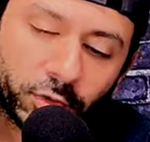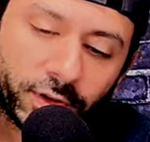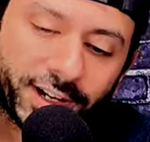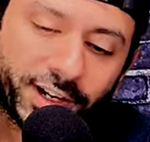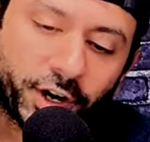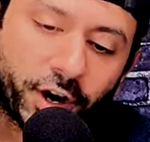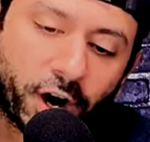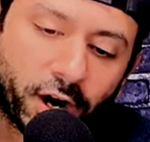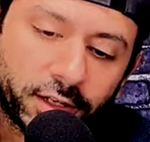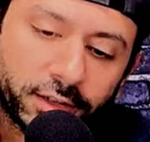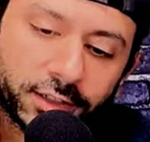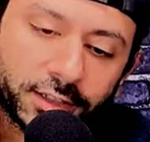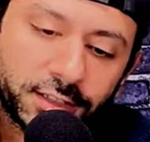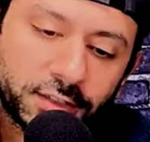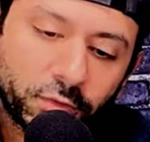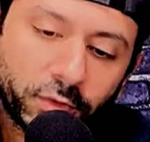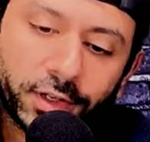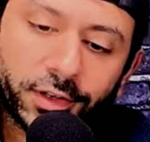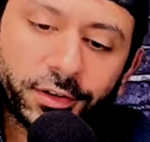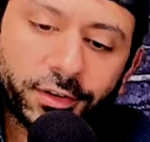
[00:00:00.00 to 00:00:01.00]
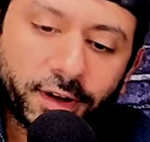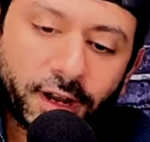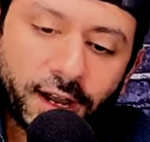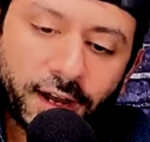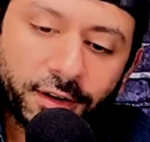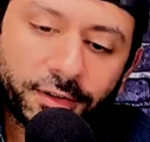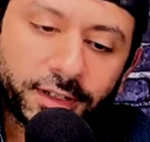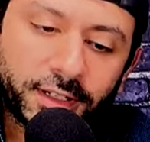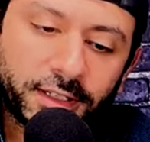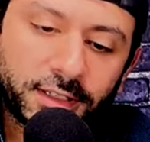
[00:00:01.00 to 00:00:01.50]
Regardless, we don't know
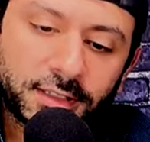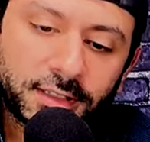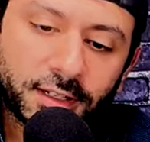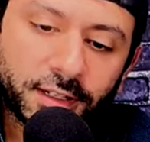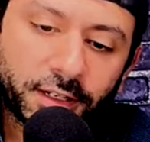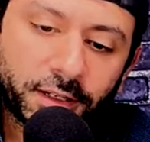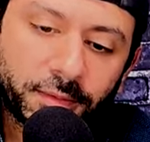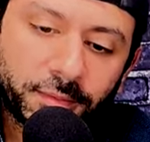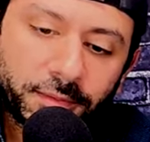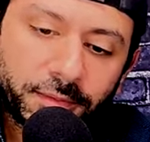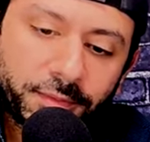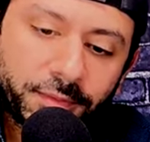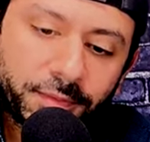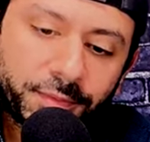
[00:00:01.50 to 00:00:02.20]
how he's gonna